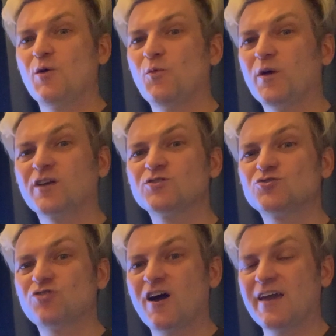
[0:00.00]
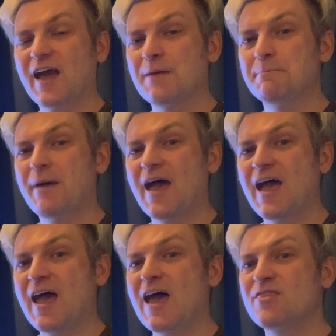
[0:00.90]
We're going to try and
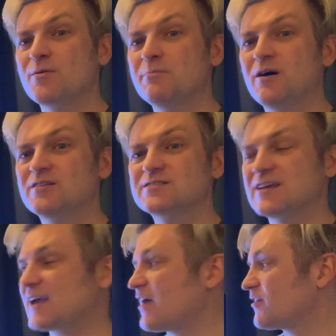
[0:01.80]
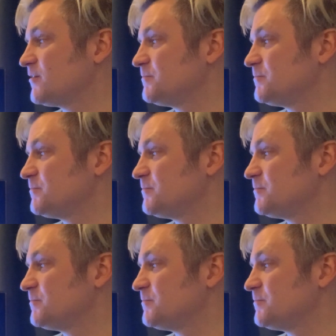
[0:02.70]
pair them together.